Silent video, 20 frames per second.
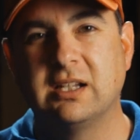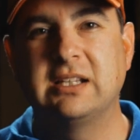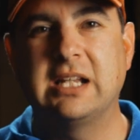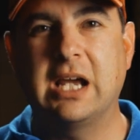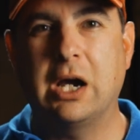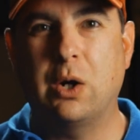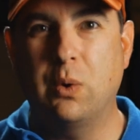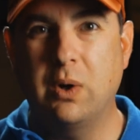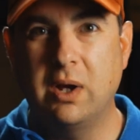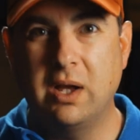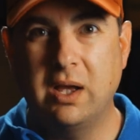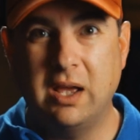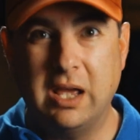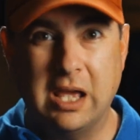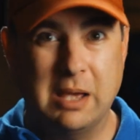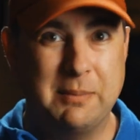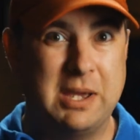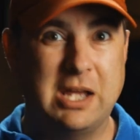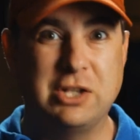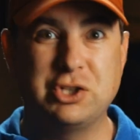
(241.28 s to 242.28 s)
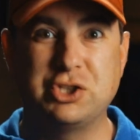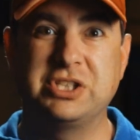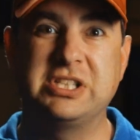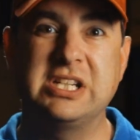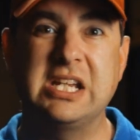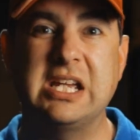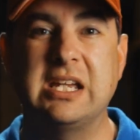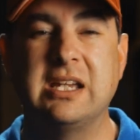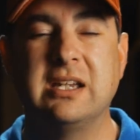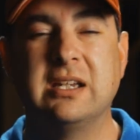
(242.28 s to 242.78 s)
Now,
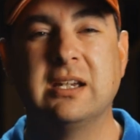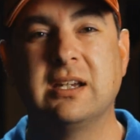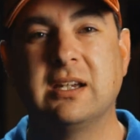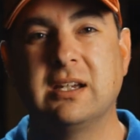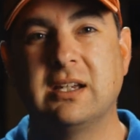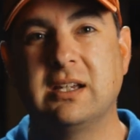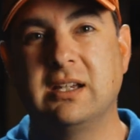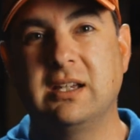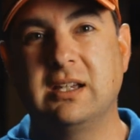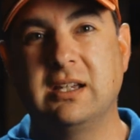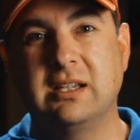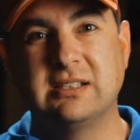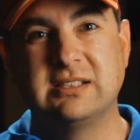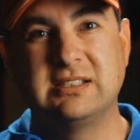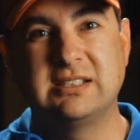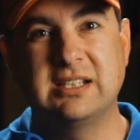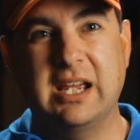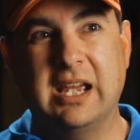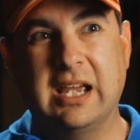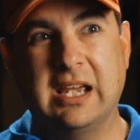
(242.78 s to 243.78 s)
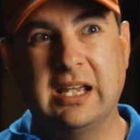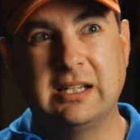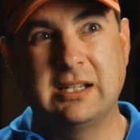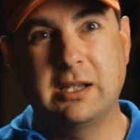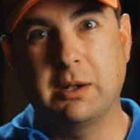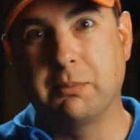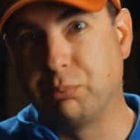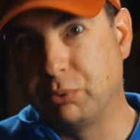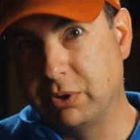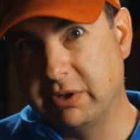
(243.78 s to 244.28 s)
MHz is
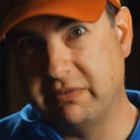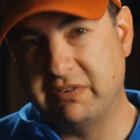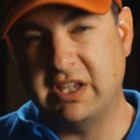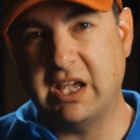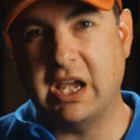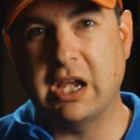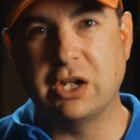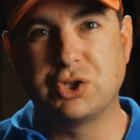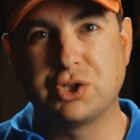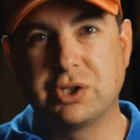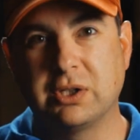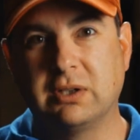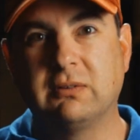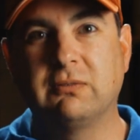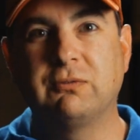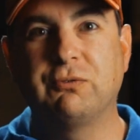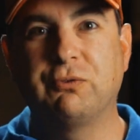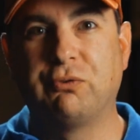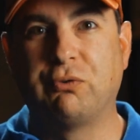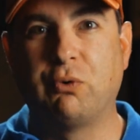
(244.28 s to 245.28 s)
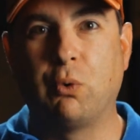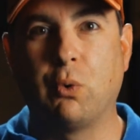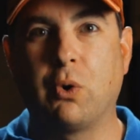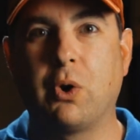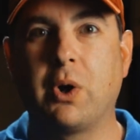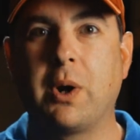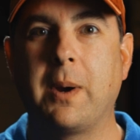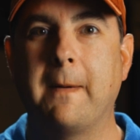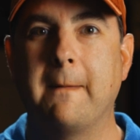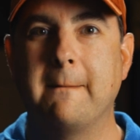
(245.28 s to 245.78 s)
an abbreviation
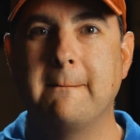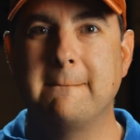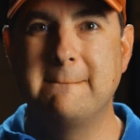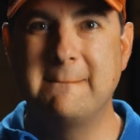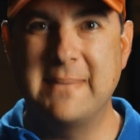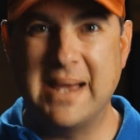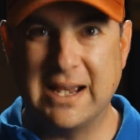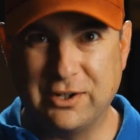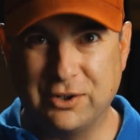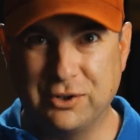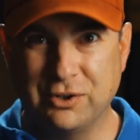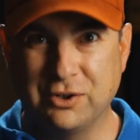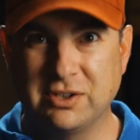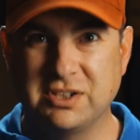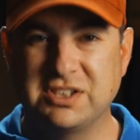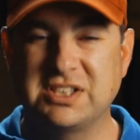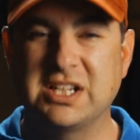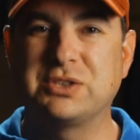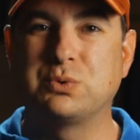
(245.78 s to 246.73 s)
for megahertz.